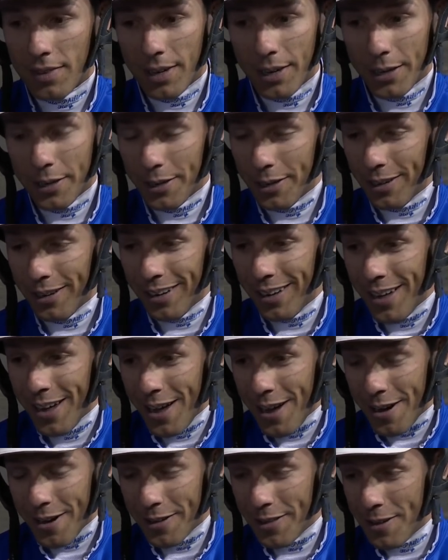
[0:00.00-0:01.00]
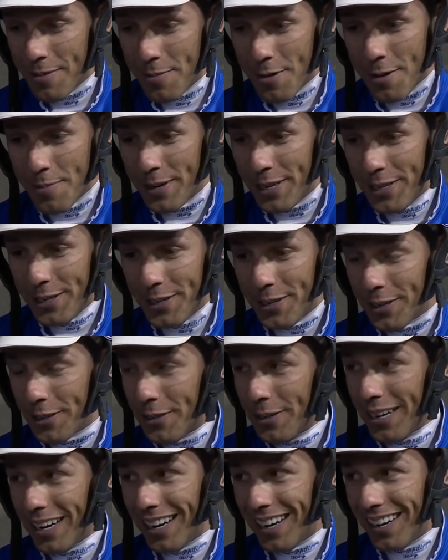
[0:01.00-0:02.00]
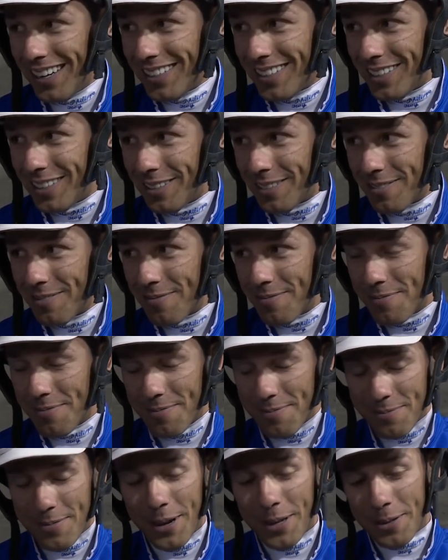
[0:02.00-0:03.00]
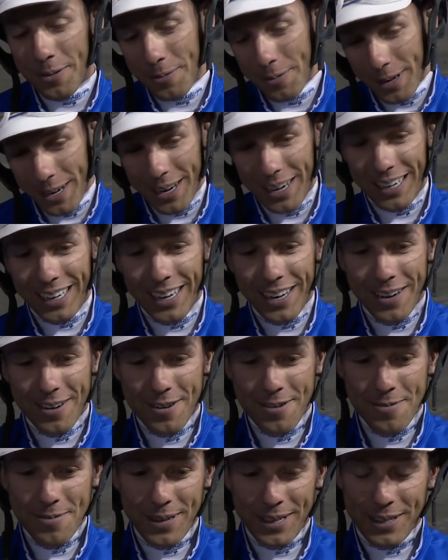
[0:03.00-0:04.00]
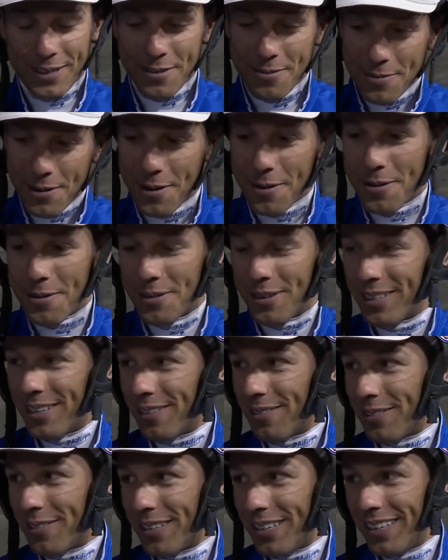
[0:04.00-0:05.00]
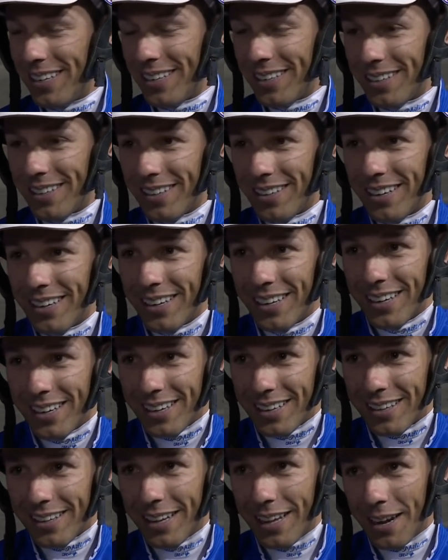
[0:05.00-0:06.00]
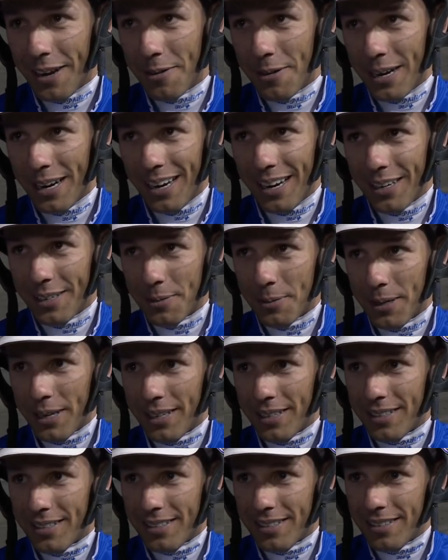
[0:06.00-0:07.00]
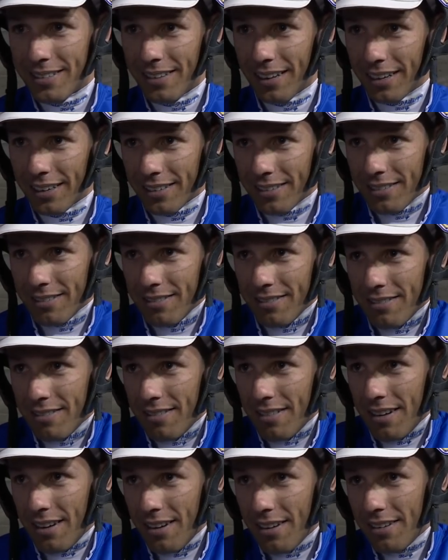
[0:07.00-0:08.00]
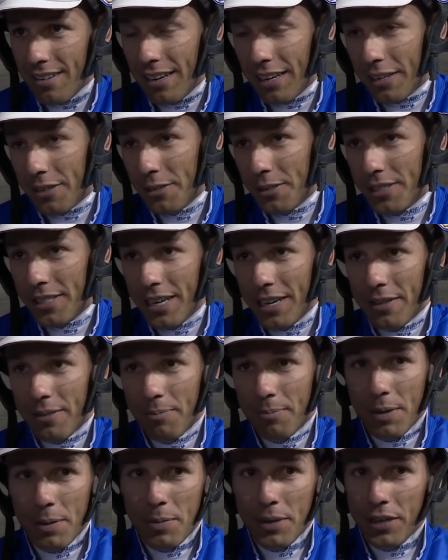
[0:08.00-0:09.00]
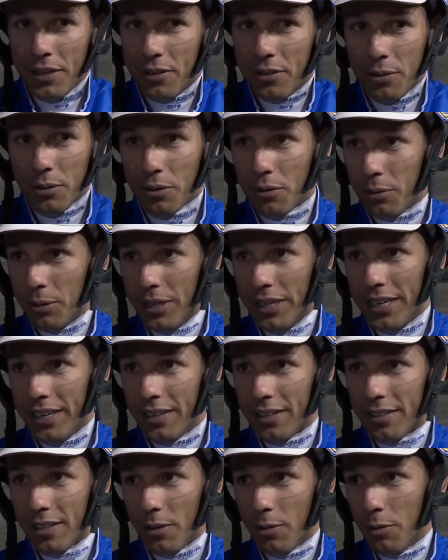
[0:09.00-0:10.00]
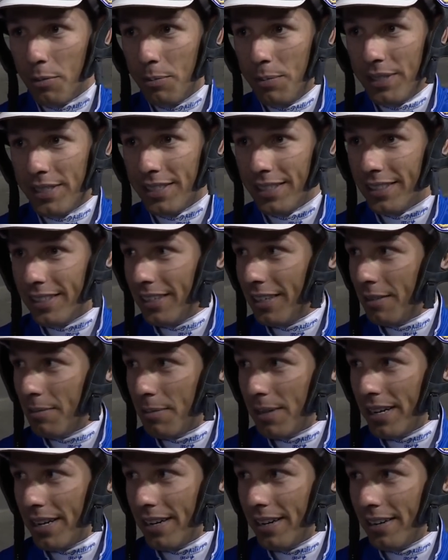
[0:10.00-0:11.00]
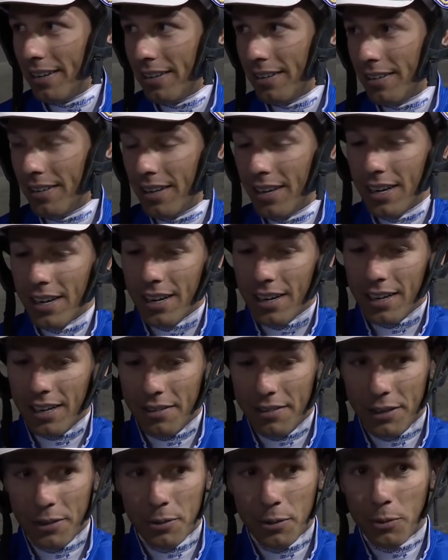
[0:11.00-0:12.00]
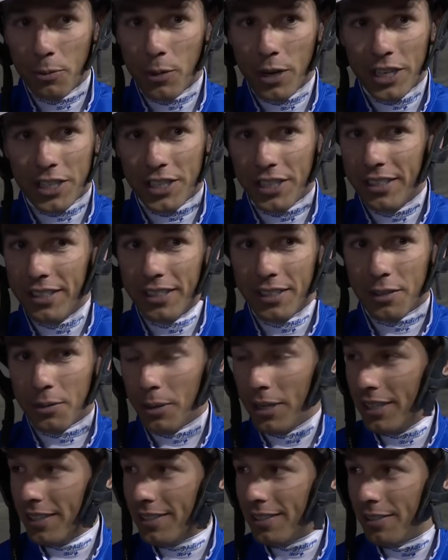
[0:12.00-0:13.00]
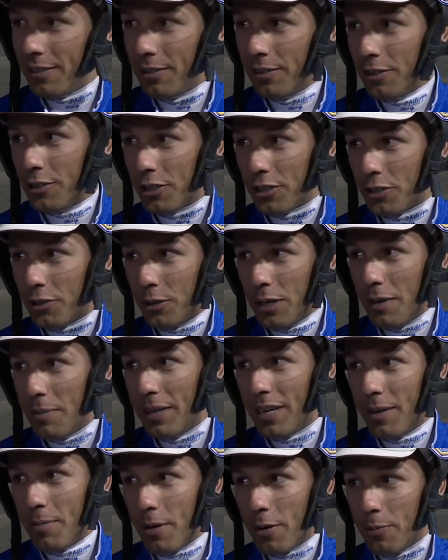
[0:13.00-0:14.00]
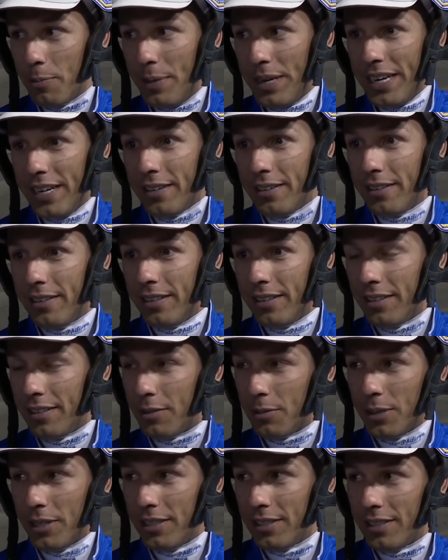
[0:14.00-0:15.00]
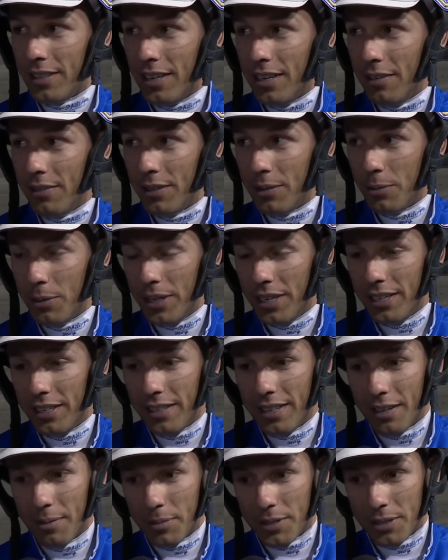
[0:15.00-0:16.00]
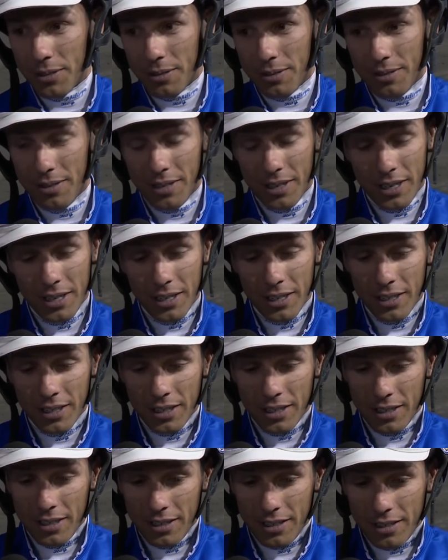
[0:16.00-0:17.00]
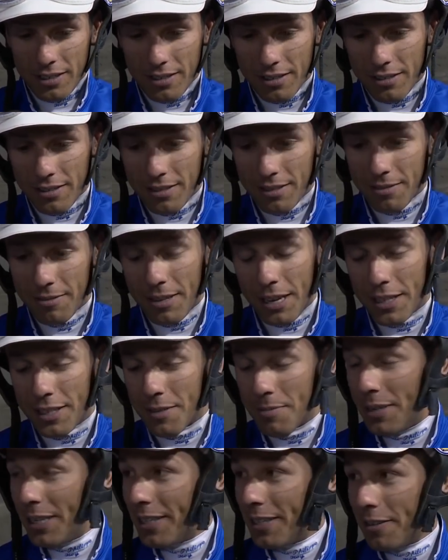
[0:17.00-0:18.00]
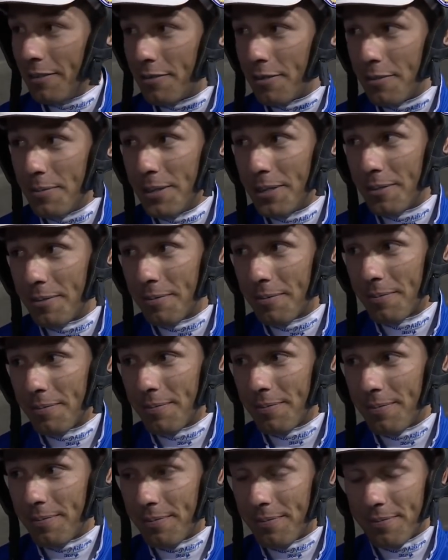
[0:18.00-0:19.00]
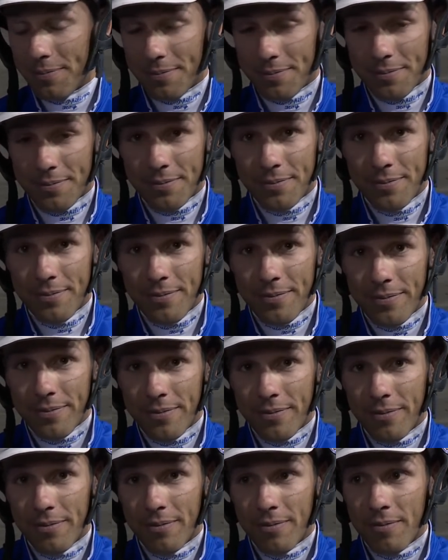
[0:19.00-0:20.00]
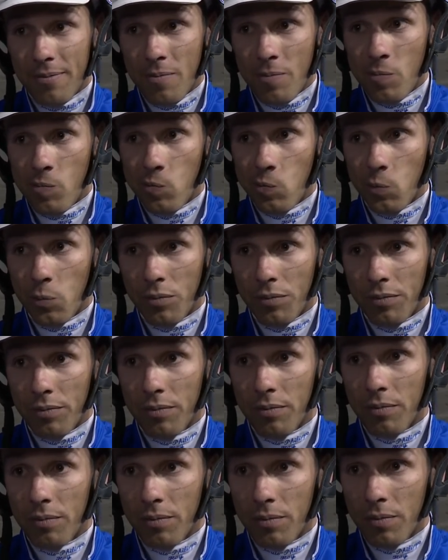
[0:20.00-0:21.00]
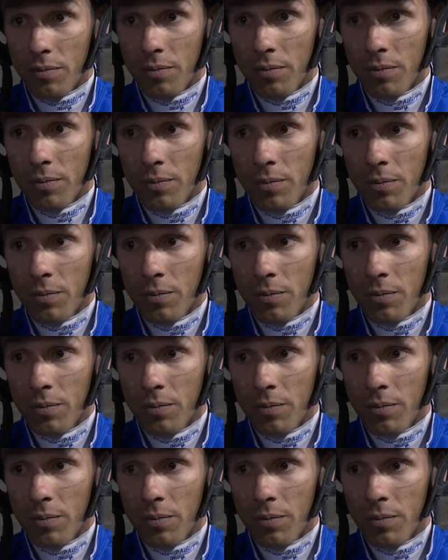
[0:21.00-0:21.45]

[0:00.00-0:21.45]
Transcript: Well, on the moment you don't realize it, but when I get home and tomorrow and everything, and then I realize what it's like like you said, maybe two, three years, I would be sitting in my uh, living room watching these races and just dreaming about being in these races, not even winning them. So that's a big thing for me. And one of the other interesting storylines